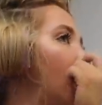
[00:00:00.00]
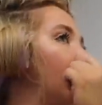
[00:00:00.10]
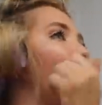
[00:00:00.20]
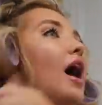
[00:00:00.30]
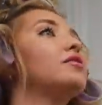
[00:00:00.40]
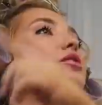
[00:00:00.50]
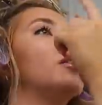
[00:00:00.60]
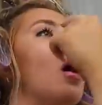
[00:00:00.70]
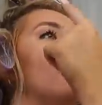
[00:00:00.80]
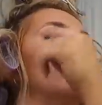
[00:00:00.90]
I'm gonna have to,
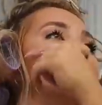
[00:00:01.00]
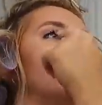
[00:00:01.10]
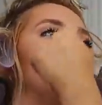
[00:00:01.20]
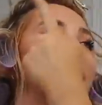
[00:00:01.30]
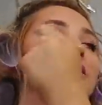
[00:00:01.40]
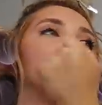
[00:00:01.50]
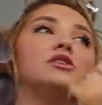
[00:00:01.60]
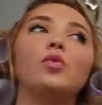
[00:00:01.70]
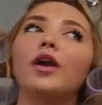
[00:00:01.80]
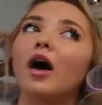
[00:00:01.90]
like, obviously fix
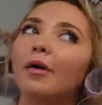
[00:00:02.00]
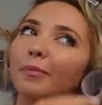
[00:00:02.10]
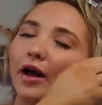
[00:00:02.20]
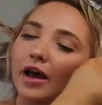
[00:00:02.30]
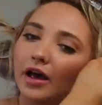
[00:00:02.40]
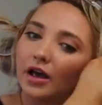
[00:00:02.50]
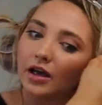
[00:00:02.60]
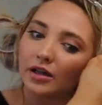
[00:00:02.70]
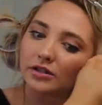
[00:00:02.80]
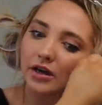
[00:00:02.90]
this one up, but
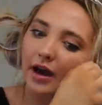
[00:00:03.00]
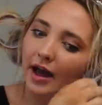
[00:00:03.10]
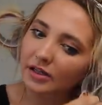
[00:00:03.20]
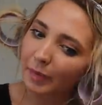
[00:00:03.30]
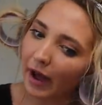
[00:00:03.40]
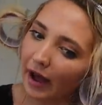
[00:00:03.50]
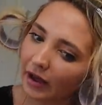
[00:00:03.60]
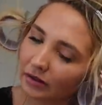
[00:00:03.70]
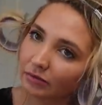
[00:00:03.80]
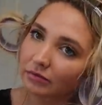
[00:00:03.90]
it's not as
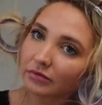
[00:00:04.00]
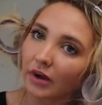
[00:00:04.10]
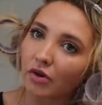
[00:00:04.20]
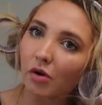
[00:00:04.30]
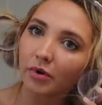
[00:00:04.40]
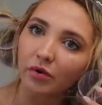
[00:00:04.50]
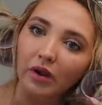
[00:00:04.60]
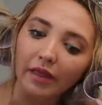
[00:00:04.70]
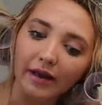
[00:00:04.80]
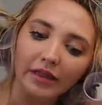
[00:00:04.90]
bad. I normally
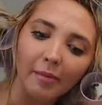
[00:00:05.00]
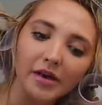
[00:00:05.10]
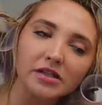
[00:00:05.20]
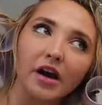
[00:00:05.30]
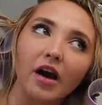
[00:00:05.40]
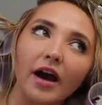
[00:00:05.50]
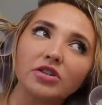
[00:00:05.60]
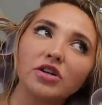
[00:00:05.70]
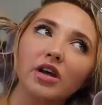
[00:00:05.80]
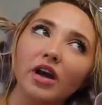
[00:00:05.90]
really like that mascara,
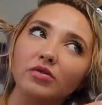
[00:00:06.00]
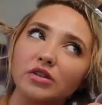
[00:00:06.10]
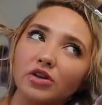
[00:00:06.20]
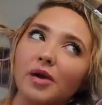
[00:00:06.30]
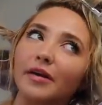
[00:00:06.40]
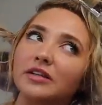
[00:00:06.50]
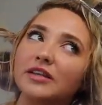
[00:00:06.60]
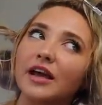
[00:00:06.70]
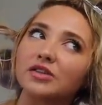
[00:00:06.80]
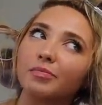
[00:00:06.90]
actually. I was literally about to
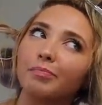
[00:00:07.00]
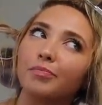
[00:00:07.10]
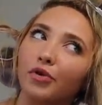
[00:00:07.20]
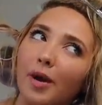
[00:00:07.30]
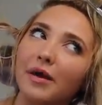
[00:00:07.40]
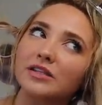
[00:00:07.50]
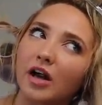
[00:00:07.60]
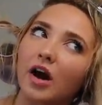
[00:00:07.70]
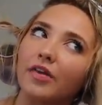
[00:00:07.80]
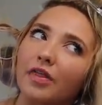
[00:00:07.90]
say it's a great
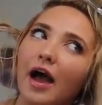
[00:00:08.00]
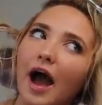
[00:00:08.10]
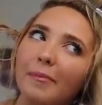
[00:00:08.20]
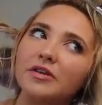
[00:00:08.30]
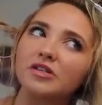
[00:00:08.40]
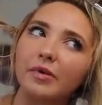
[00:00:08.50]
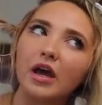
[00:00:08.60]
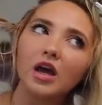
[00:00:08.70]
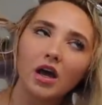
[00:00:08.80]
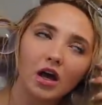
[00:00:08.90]
mascara and that happened to
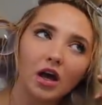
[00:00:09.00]
me.